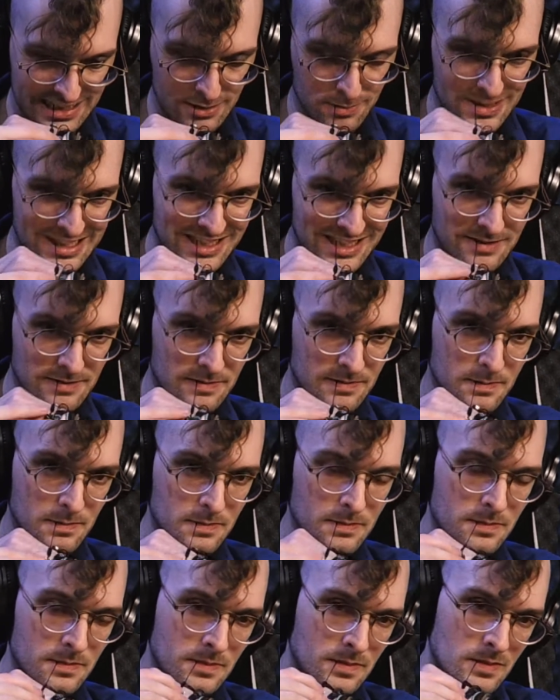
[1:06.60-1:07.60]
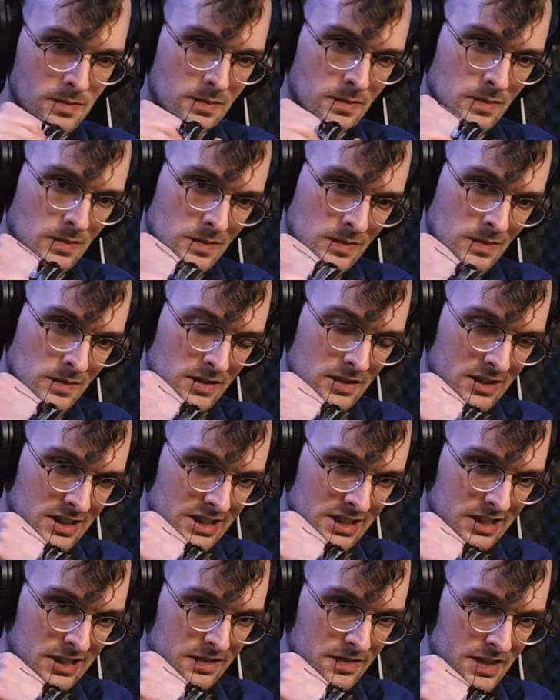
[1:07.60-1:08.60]
about
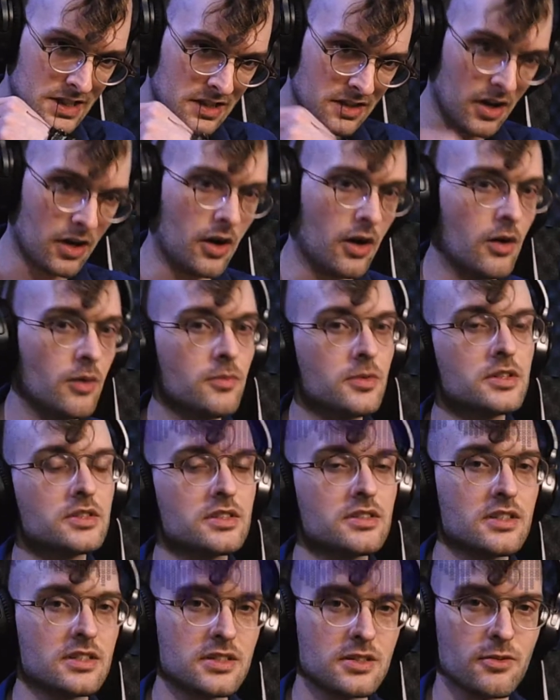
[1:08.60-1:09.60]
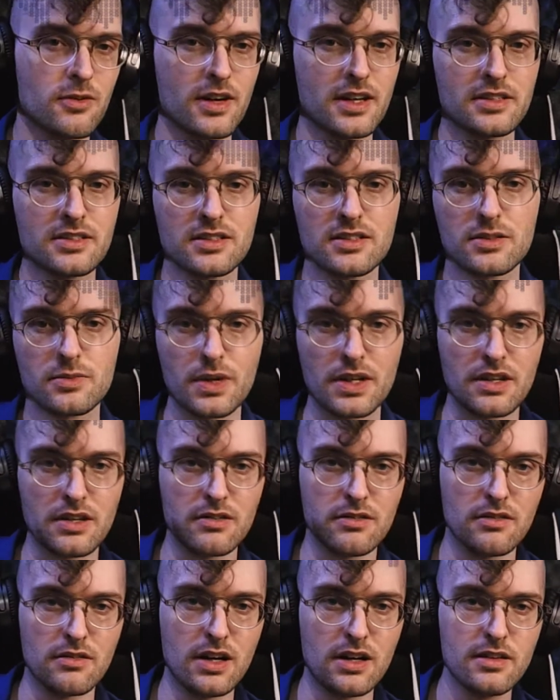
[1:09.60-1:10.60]
solving the homelessness crisis with
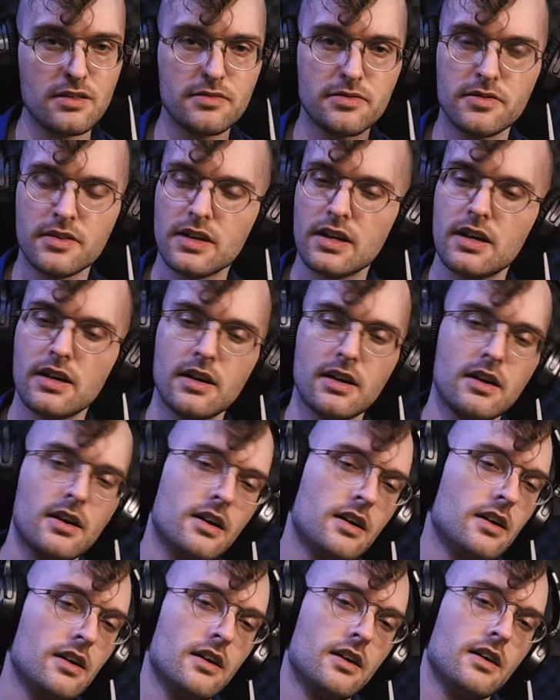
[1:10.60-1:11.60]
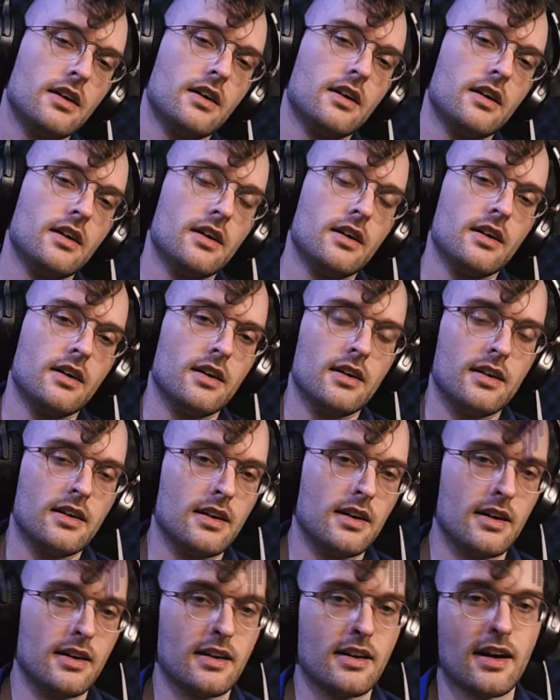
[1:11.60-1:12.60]
love
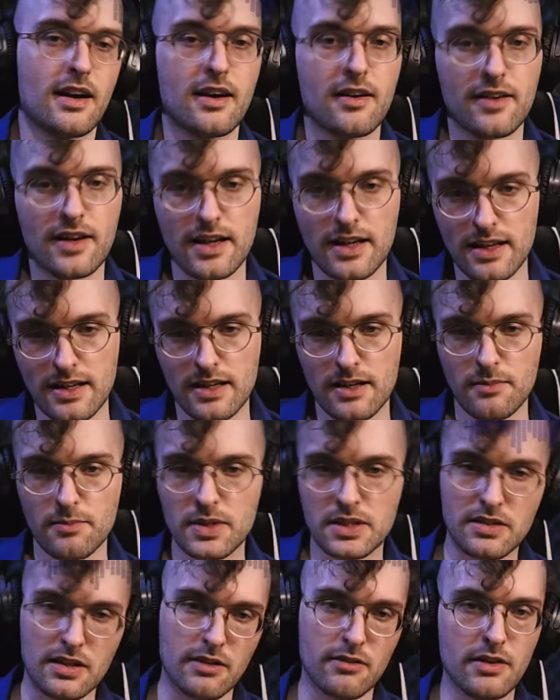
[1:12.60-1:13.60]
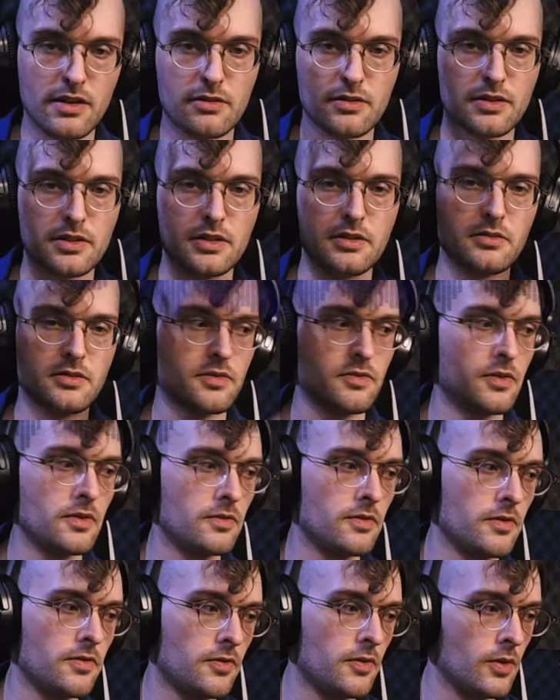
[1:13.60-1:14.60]
and not like any material or useful
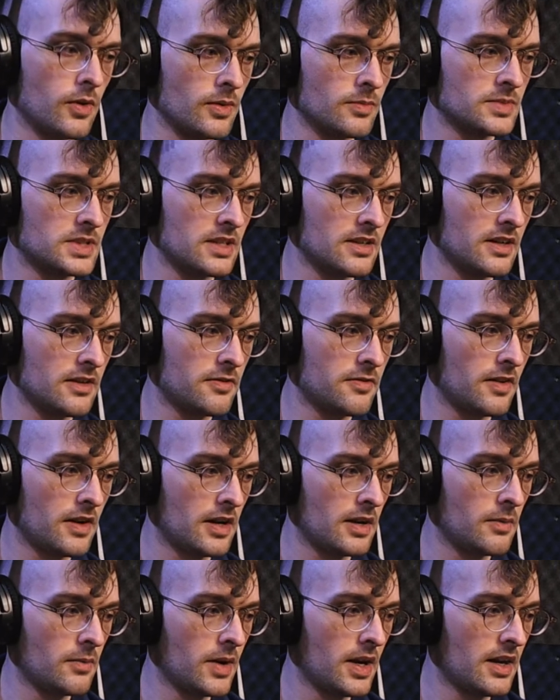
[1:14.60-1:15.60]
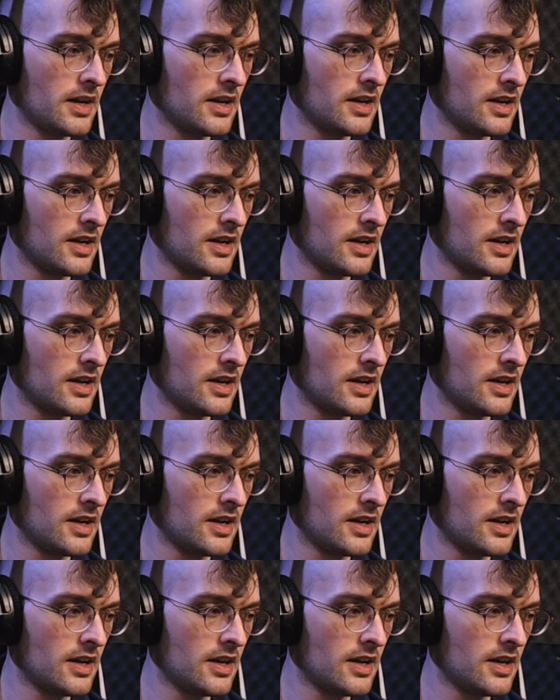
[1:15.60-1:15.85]
reforms in any fucking way.